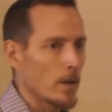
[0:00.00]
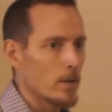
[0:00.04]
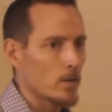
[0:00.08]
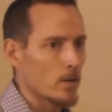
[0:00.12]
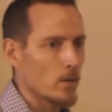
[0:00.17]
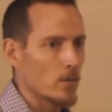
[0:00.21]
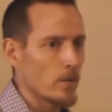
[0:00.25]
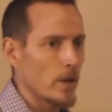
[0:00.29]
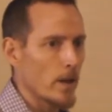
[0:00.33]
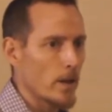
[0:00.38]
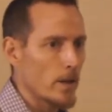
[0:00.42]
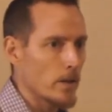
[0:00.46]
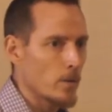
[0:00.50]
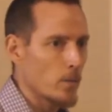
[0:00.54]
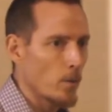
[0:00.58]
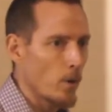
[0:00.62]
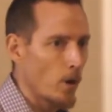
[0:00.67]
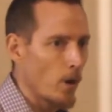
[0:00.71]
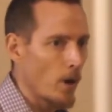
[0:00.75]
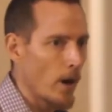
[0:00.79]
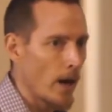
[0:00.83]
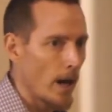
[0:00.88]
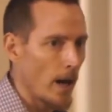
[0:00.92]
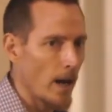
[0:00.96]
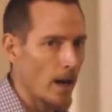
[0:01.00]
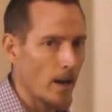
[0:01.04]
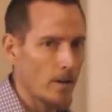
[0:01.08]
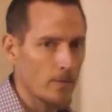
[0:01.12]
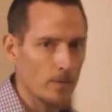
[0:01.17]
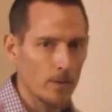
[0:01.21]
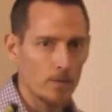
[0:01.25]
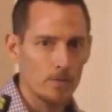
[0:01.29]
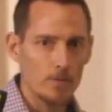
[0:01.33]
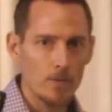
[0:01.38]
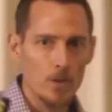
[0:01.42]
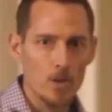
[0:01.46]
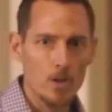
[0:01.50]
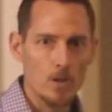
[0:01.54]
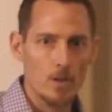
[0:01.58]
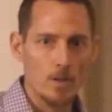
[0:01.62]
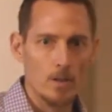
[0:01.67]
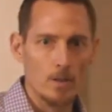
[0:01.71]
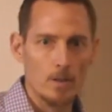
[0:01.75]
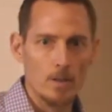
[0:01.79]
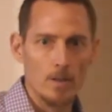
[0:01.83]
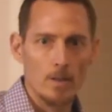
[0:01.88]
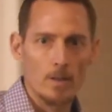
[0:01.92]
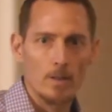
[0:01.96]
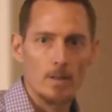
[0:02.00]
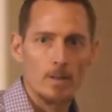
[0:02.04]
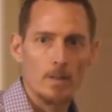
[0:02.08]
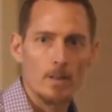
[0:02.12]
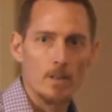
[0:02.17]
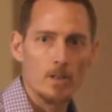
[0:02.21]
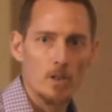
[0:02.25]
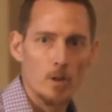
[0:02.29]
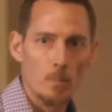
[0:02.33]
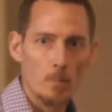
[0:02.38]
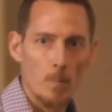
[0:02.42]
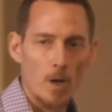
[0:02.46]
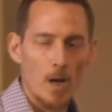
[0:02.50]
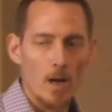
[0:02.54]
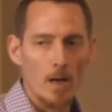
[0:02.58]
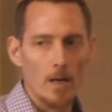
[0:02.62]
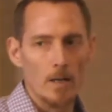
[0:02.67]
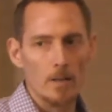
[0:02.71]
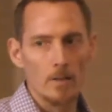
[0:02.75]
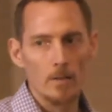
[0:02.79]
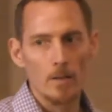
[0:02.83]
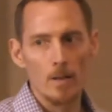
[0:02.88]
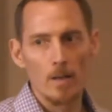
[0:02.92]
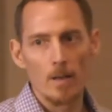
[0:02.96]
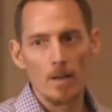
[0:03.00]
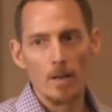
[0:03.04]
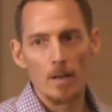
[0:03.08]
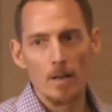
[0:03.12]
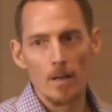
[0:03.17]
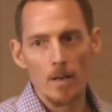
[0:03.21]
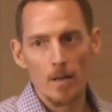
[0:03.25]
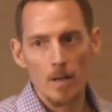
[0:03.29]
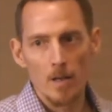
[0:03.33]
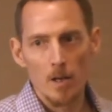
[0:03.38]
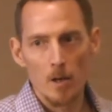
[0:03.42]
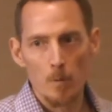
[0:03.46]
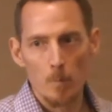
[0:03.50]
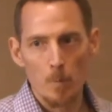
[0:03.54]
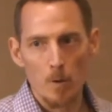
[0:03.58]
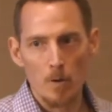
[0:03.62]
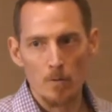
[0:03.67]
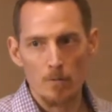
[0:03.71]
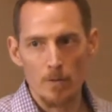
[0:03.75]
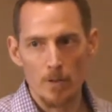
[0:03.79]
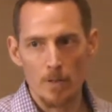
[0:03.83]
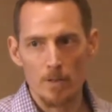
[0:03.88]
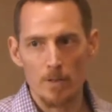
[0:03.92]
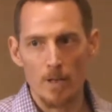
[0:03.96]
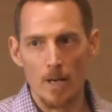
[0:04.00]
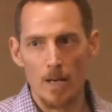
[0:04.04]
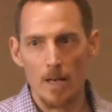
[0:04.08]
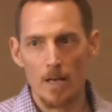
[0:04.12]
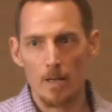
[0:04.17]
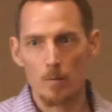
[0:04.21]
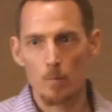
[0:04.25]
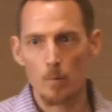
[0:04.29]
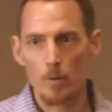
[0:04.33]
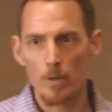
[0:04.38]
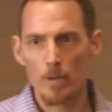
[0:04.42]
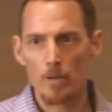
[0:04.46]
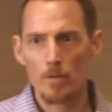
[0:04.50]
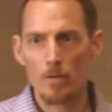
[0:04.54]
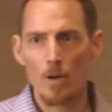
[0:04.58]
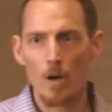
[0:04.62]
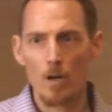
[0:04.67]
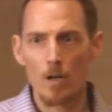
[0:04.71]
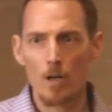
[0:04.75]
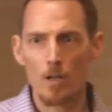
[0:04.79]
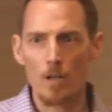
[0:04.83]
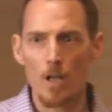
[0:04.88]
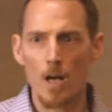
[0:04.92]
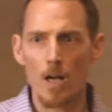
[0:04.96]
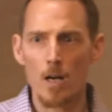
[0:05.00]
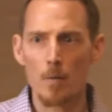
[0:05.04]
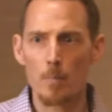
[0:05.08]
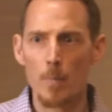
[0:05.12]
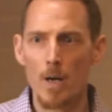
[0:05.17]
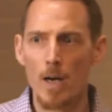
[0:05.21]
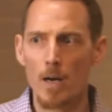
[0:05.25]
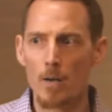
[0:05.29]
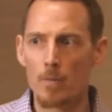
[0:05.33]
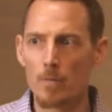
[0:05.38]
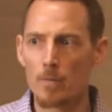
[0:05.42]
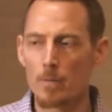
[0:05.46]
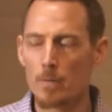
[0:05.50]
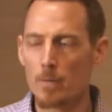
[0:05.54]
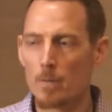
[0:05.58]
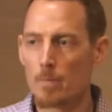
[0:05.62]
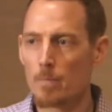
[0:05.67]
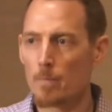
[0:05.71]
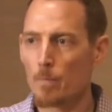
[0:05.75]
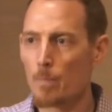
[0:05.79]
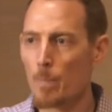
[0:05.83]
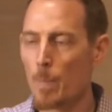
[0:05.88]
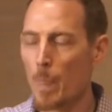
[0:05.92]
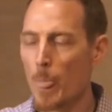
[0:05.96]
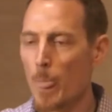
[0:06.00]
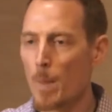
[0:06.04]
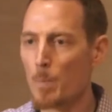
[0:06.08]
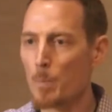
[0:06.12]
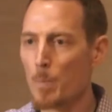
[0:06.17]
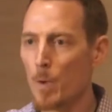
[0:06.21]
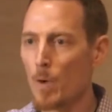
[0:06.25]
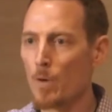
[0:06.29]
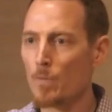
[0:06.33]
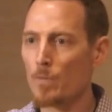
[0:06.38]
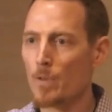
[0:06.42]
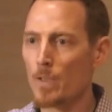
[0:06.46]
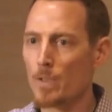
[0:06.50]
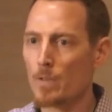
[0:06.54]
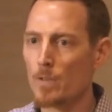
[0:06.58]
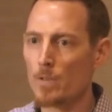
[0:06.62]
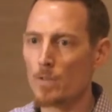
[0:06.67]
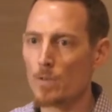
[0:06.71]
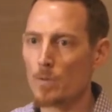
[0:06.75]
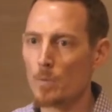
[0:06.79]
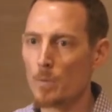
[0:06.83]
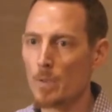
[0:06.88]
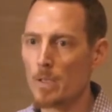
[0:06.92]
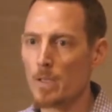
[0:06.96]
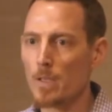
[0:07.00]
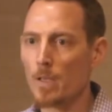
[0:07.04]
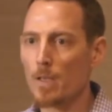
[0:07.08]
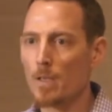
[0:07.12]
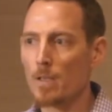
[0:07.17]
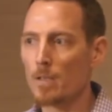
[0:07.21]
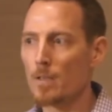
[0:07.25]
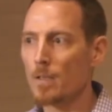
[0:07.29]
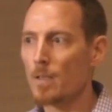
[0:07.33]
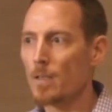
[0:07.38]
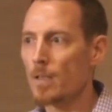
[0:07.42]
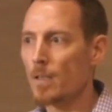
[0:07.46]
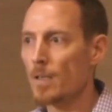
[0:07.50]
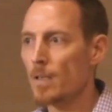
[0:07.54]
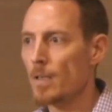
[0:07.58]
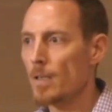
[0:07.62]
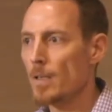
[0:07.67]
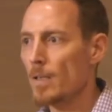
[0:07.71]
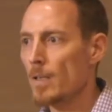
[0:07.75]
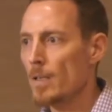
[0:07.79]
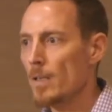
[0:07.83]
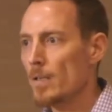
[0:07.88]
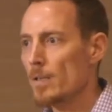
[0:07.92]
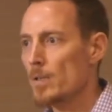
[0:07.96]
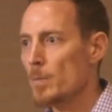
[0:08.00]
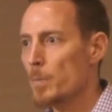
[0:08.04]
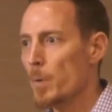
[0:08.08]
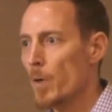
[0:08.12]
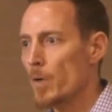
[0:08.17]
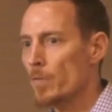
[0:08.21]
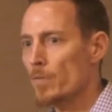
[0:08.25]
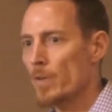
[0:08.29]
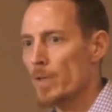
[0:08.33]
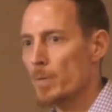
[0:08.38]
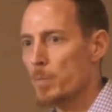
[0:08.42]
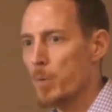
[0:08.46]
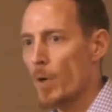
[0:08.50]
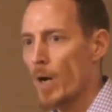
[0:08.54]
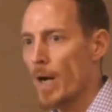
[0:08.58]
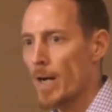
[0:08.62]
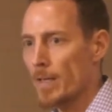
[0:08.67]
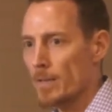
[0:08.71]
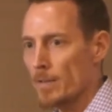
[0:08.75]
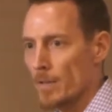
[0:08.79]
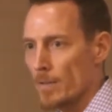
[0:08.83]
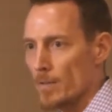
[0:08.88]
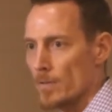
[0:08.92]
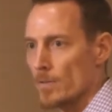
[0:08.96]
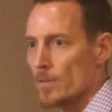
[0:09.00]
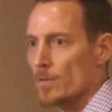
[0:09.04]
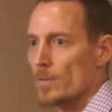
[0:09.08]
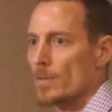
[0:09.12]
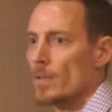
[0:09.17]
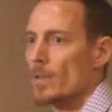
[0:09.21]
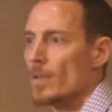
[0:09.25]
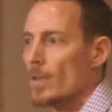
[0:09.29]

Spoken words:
so now you all have envisioned in your mind a perfect day. And we're going to talk a lot about perfect this weekend, the perfect practice.